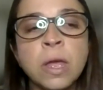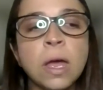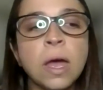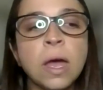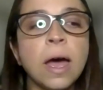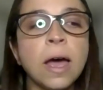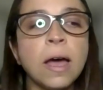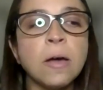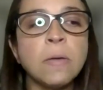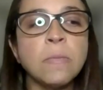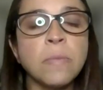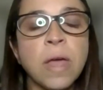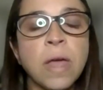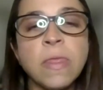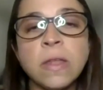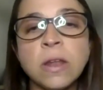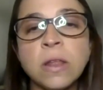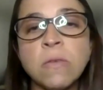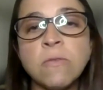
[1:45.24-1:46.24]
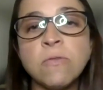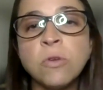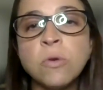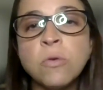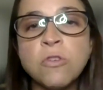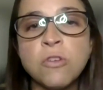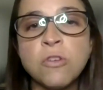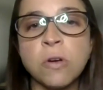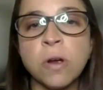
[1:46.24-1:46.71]
And then in the
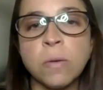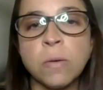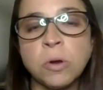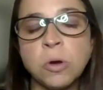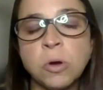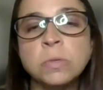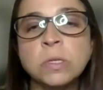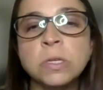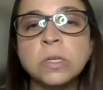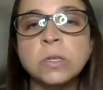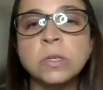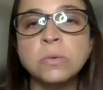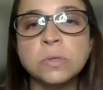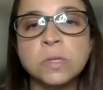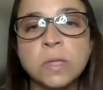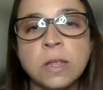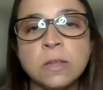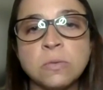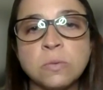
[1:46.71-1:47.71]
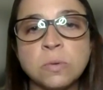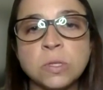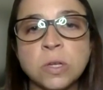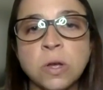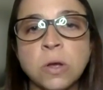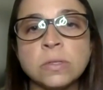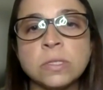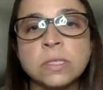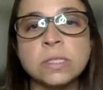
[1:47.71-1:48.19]
future, I would hope to use these
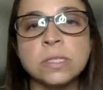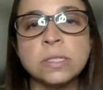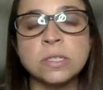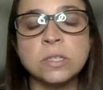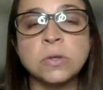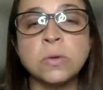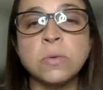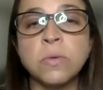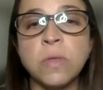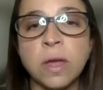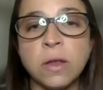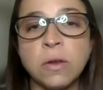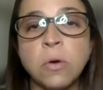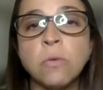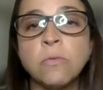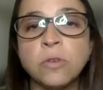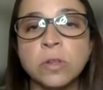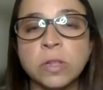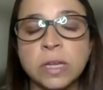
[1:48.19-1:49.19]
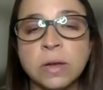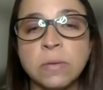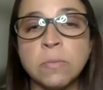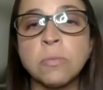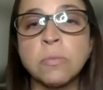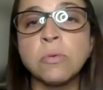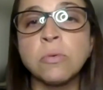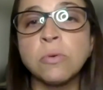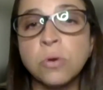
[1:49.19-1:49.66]
results to then hopefully
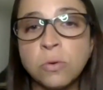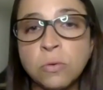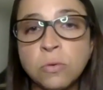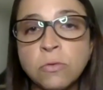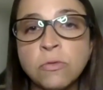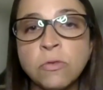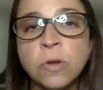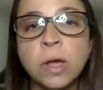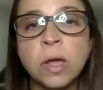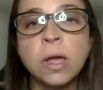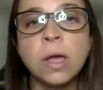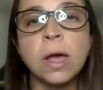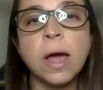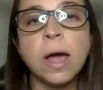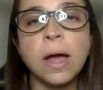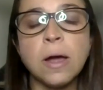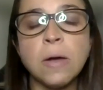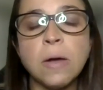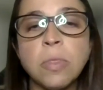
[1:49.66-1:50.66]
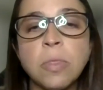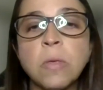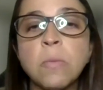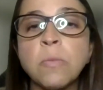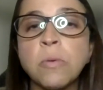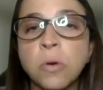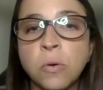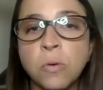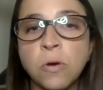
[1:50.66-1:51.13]
improve the
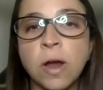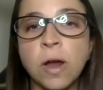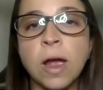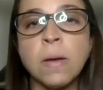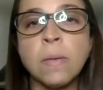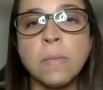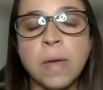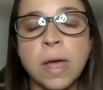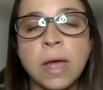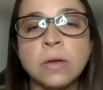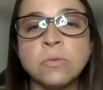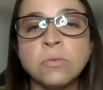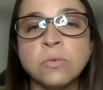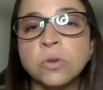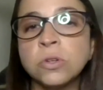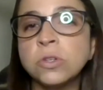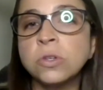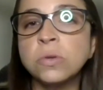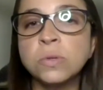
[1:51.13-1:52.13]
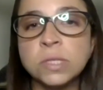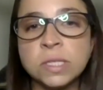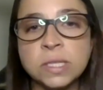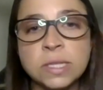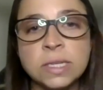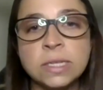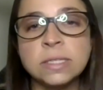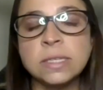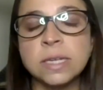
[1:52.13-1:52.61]
program and reduce
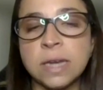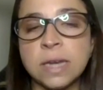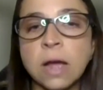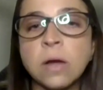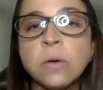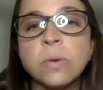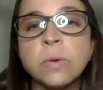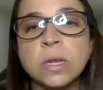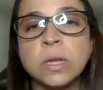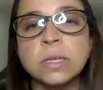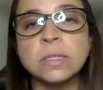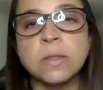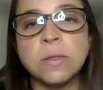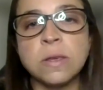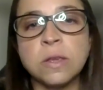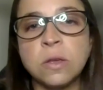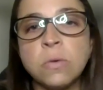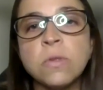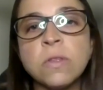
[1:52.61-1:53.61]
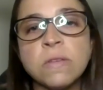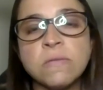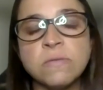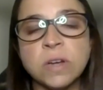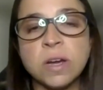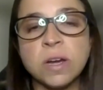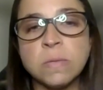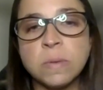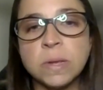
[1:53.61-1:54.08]
these inequities in the use of
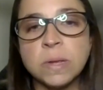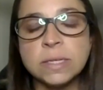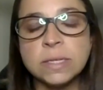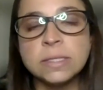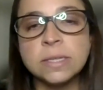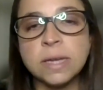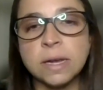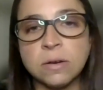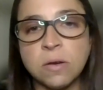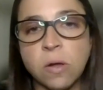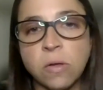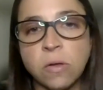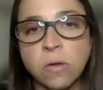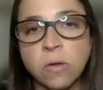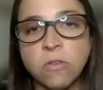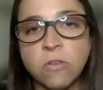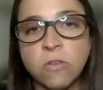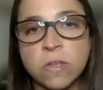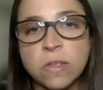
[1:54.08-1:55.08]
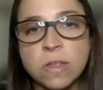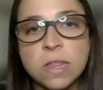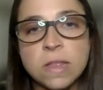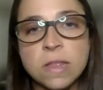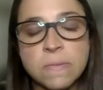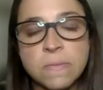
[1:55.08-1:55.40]
diabetes technologies.